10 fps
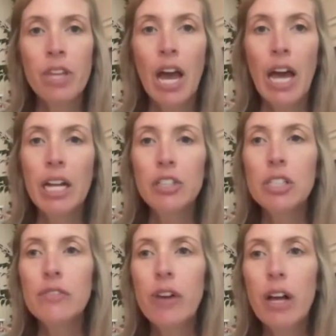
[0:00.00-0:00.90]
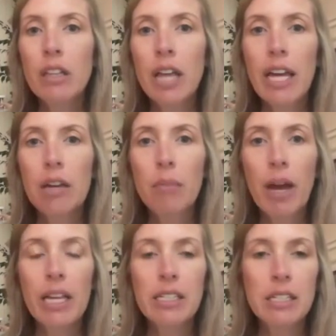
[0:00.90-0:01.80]
And I just felt like
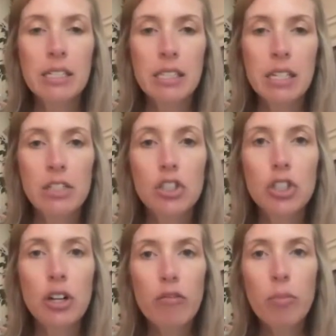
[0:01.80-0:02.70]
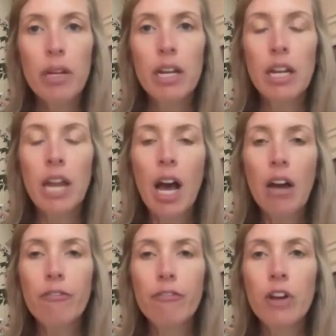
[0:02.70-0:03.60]
my existence should have been
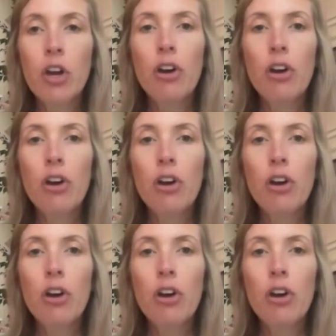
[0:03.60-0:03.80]
enough